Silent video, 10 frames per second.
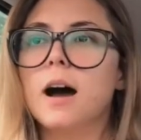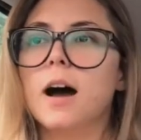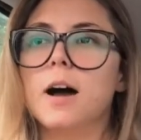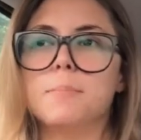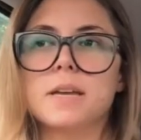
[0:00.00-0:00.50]

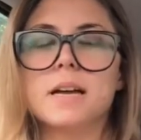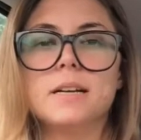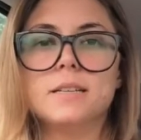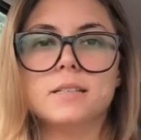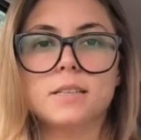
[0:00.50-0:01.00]

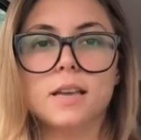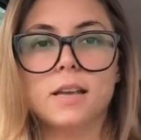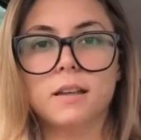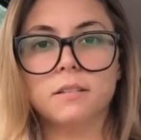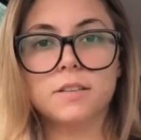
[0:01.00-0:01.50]
because it
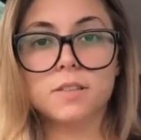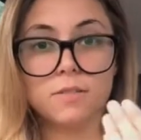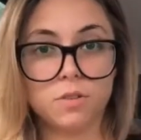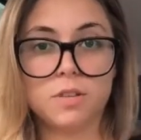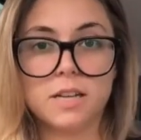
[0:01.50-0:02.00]
at least gives
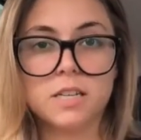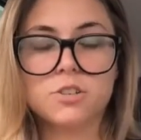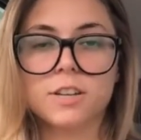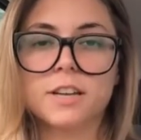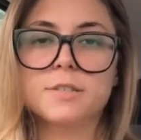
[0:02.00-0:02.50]
you that teaching
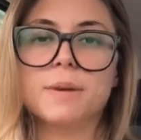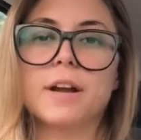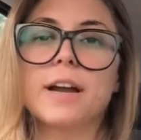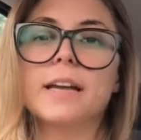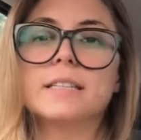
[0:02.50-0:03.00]

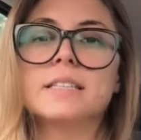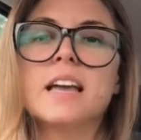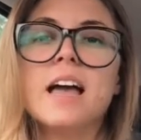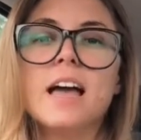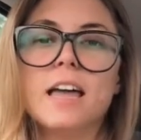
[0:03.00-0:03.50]
experience,
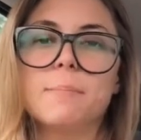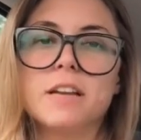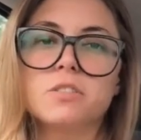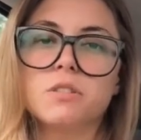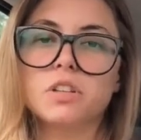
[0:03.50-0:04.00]
and it makes
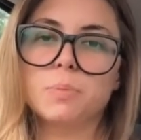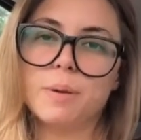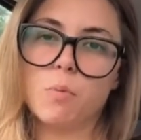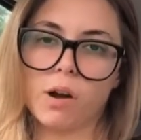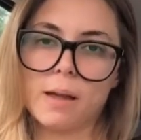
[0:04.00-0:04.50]
you a little bit
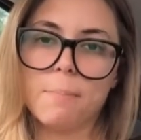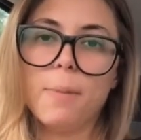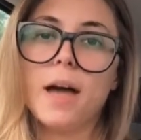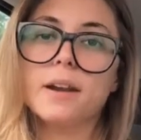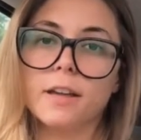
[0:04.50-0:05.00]
more
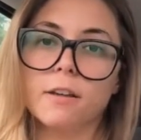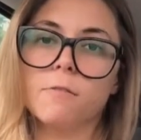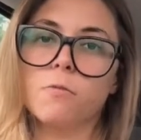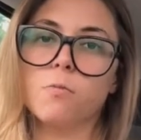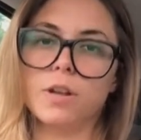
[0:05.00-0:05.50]
competitive
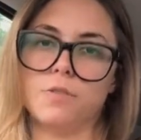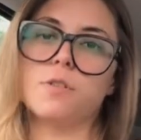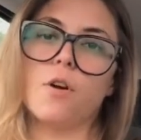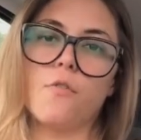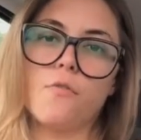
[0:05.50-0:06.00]
when you
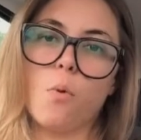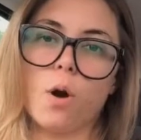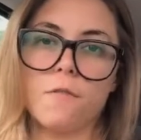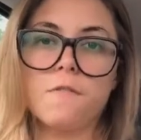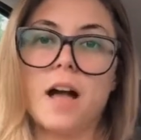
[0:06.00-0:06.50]
go for
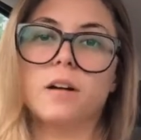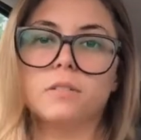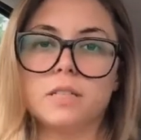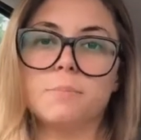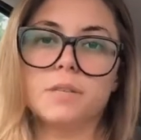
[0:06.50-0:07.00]

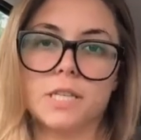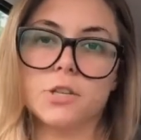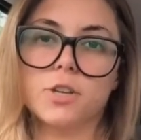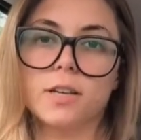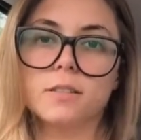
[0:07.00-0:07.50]
faculty
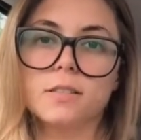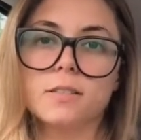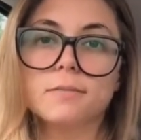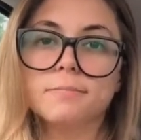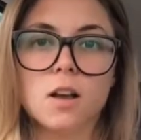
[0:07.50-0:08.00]
positions.
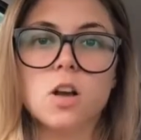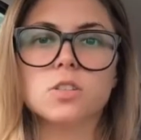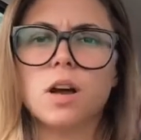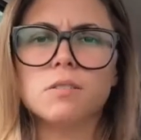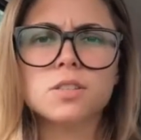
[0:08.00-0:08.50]
So
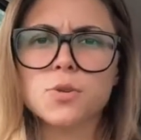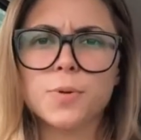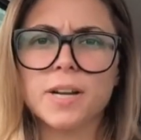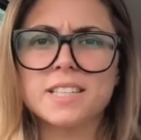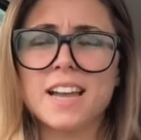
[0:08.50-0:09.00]
I was super
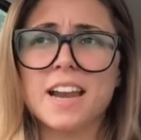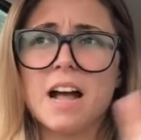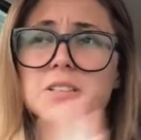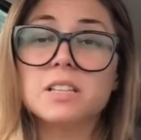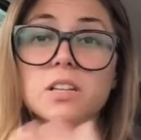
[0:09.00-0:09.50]
excited. I
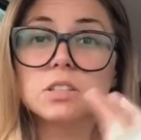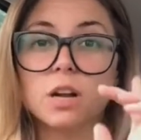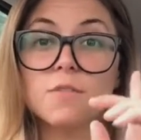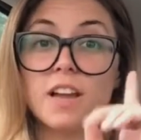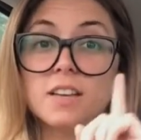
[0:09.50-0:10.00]
was a little
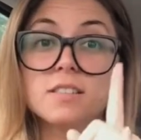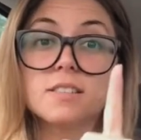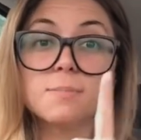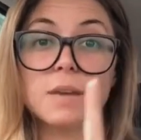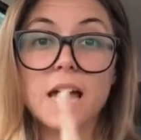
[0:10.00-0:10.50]
nervous
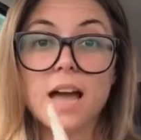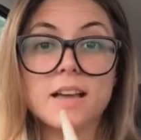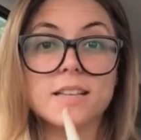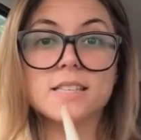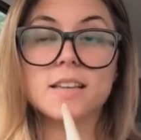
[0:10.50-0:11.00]

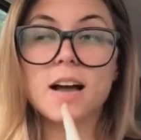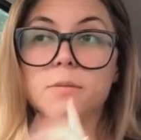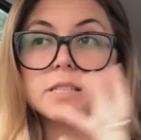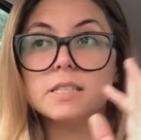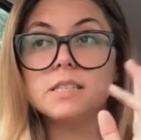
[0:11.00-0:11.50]
because I
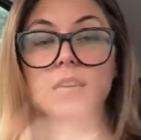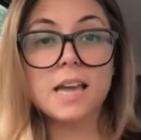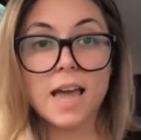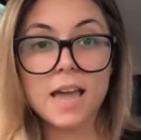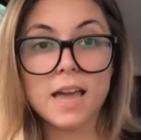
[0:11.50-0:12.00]
was
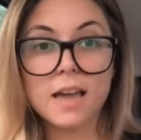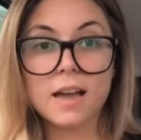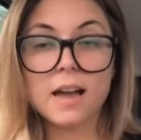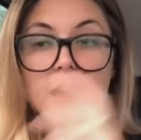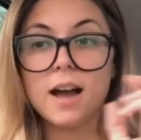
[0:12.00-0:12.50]
TAing,
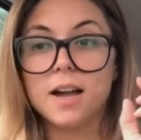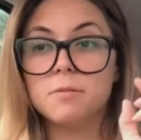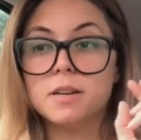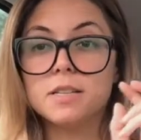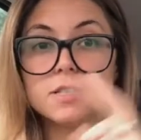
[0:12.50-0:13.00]
I
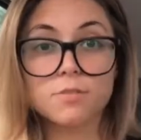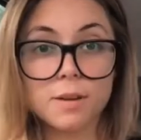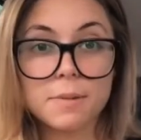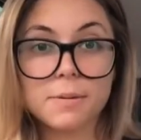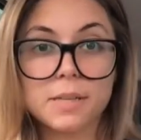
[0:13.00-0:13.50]
was doing
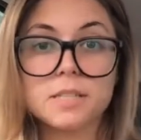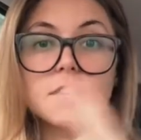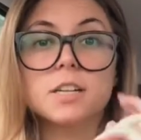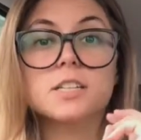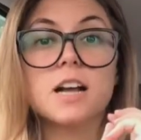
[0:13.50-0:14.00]
my
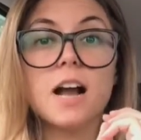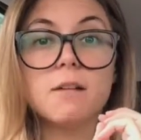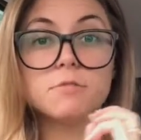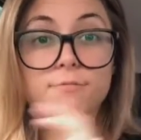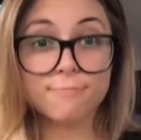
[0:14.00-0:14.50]
research, I
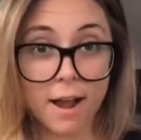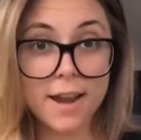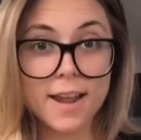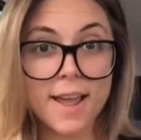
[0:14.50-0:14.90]
was writing,